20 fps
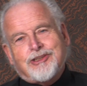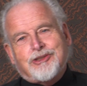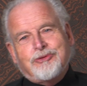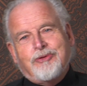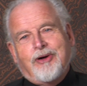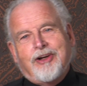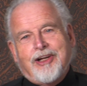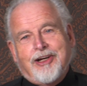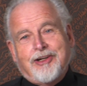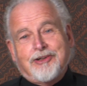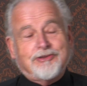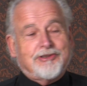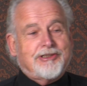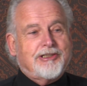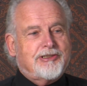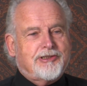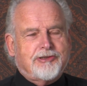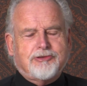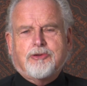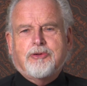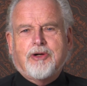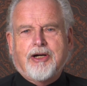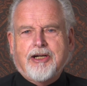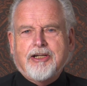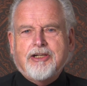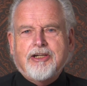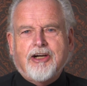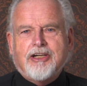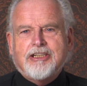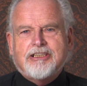Swallows, it's quite
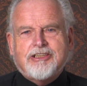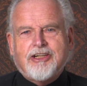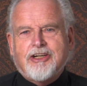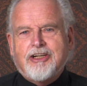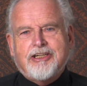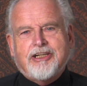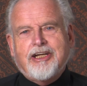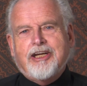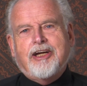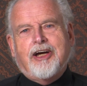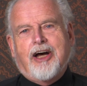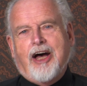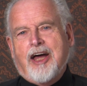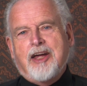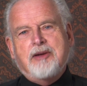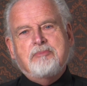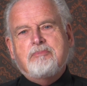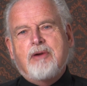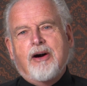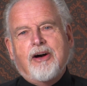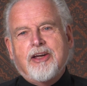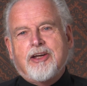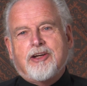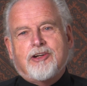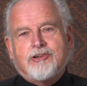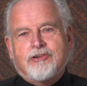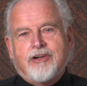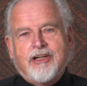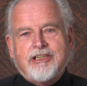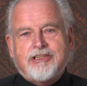a nice idea. A
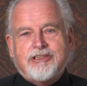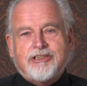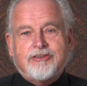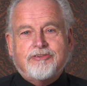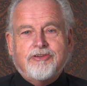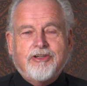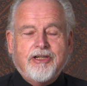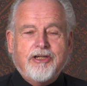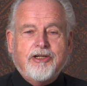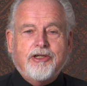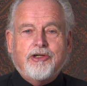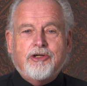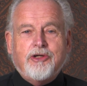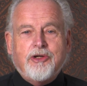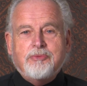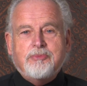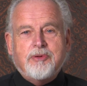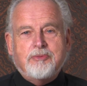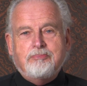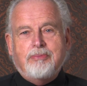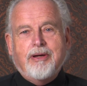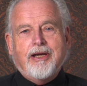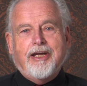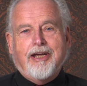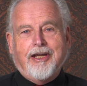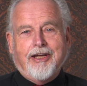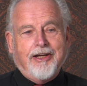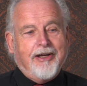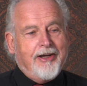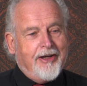migratory human
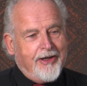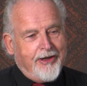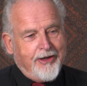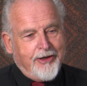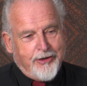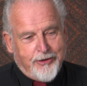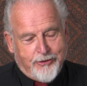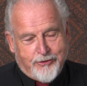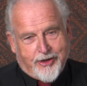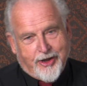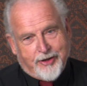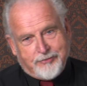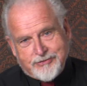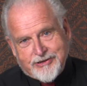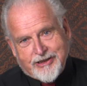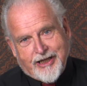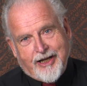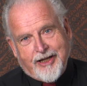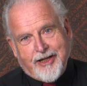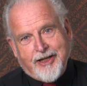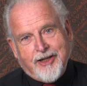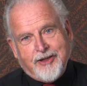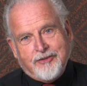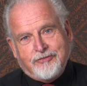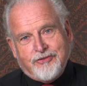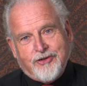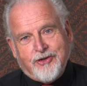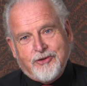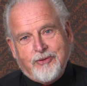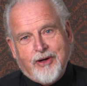being who comes out here
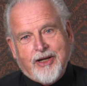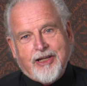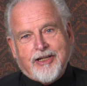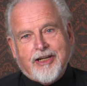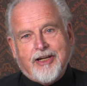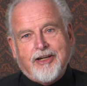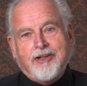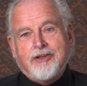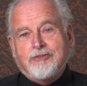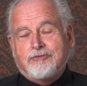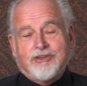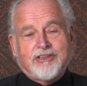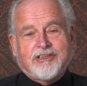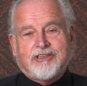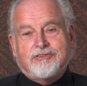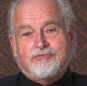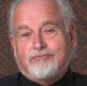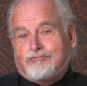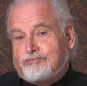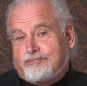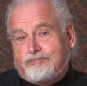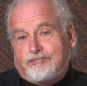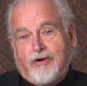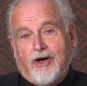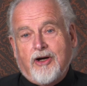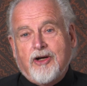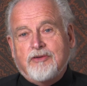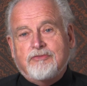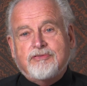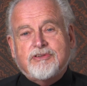for the weather for
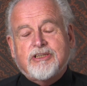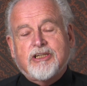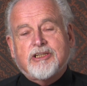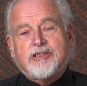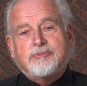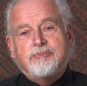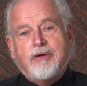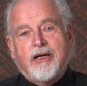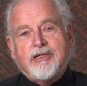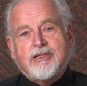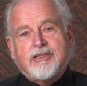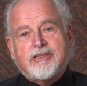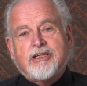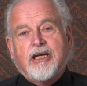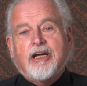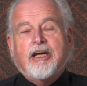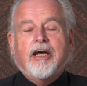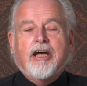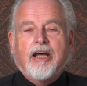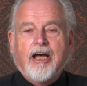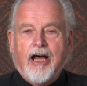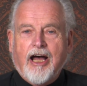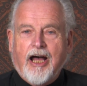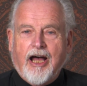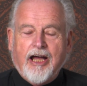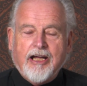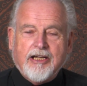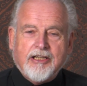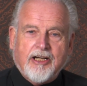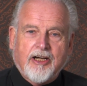5-6 months
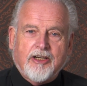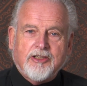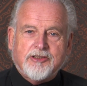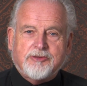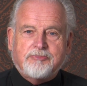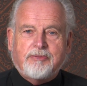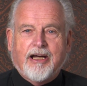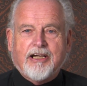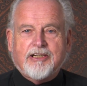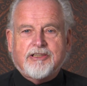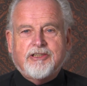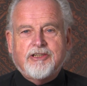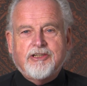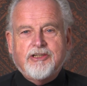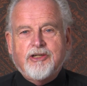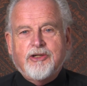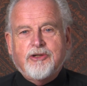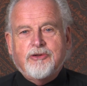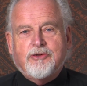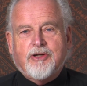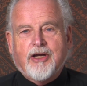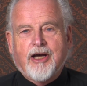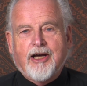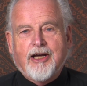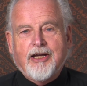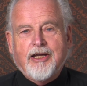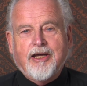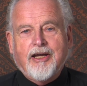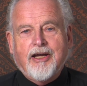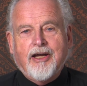and goes back to the
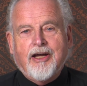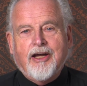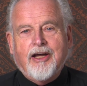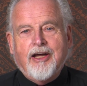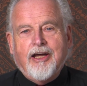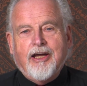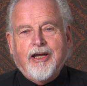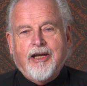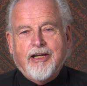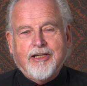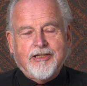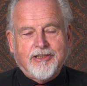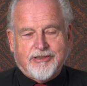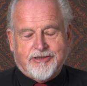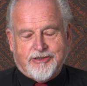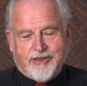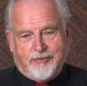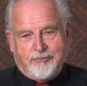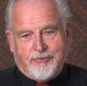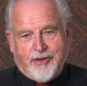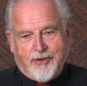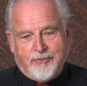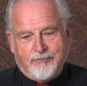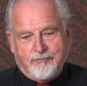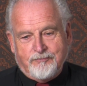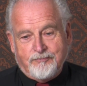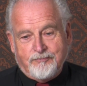UK in the summer.